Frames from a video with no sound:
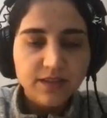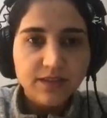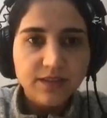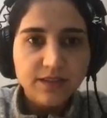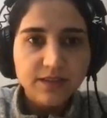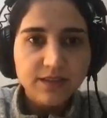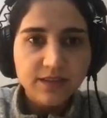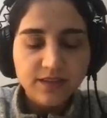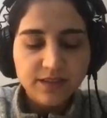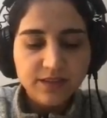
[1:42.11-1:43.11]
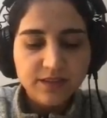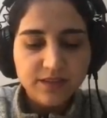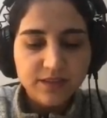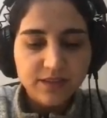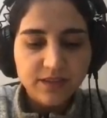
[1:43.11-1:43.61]
This is
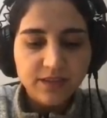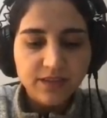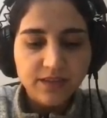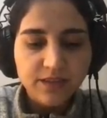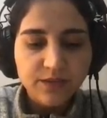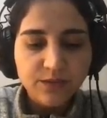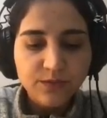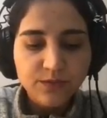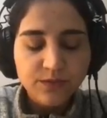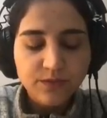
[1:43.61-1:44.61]
a new